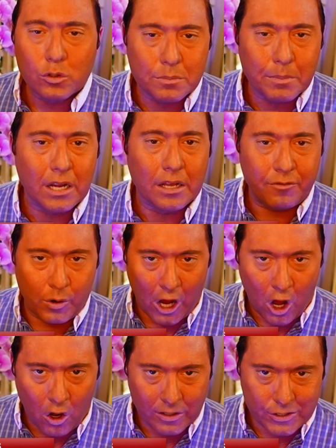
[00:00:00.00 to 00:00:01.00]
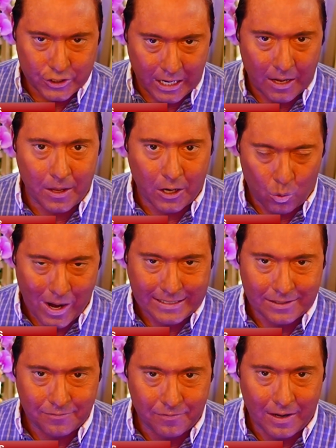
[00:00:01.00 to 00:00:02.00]
Ultimately, if we all understand the
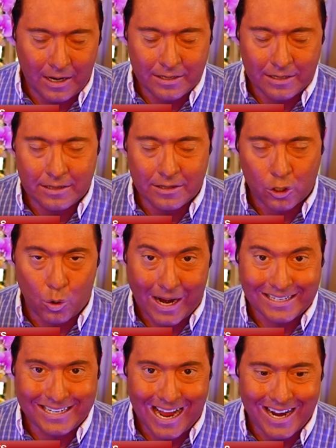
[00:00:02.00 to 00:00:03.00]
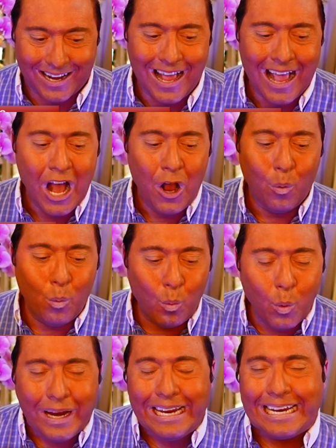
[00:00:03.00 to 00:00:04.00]
correct the correct data,
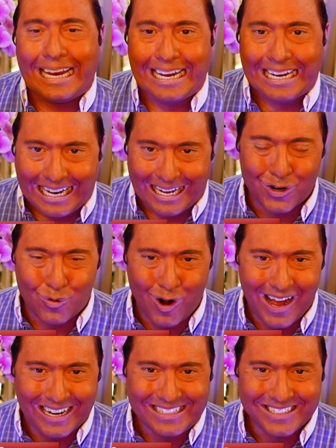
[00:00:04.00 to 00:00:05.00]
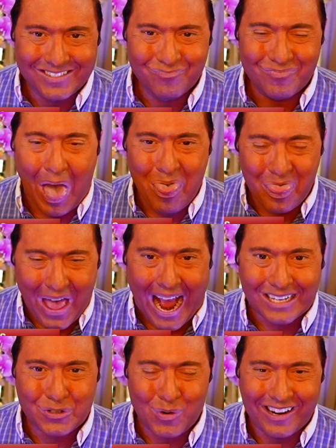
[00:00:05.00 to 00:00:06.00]
we can get it right,
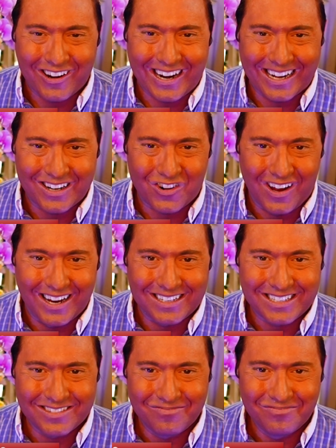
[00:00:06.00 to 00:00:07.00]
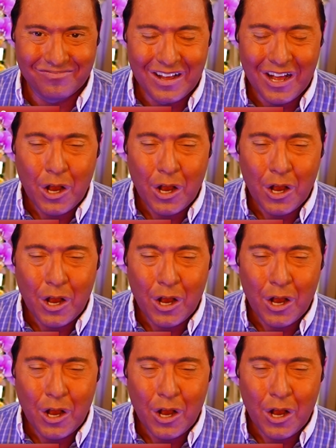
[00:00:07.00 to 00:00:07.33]
and that's why you're getting it right.